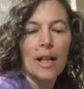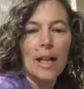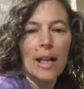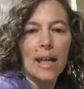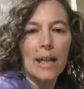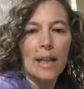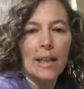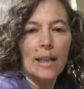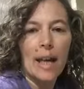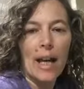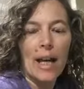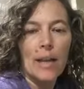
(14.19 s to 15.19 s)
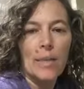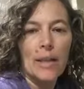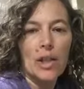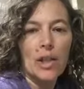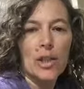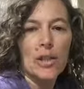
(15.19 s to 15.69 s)
and I
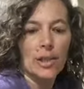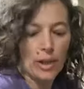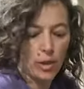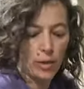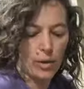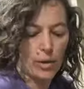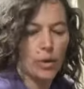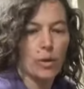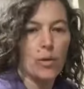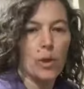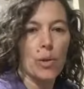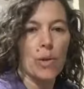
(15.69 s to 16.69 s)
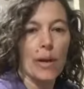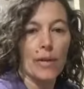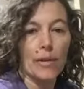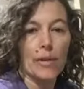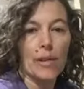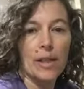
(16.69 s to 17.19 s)
mentioned that you could do 2
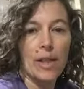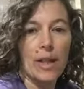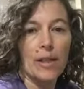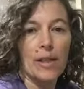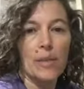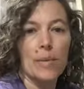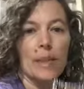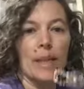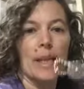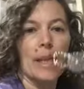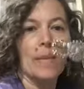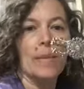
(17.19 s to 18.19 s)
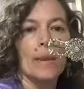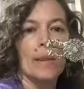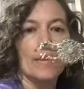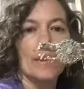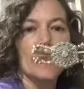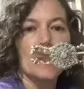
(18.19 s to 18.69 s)
other styles with that same clip.
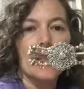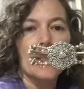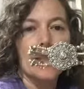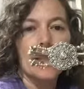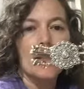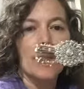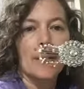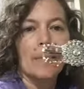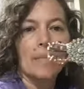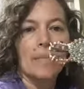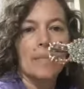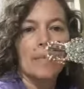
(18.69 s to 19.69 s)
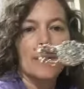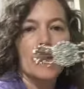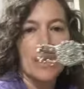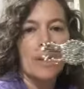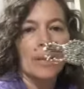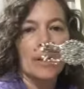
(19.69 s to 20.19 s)
This is that same
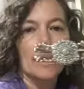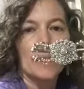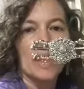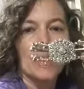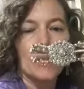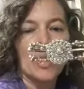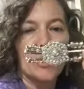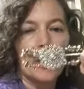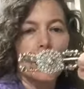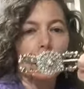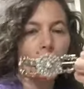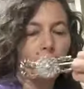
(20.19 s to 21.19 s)
clip that I was using,